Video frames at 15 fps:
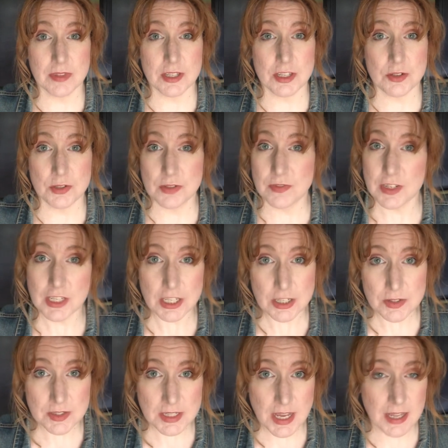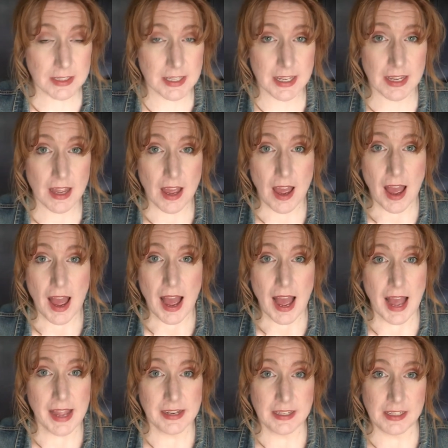the YouTube videos yet. Like
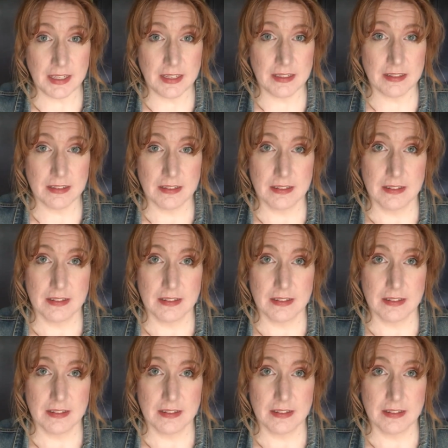I need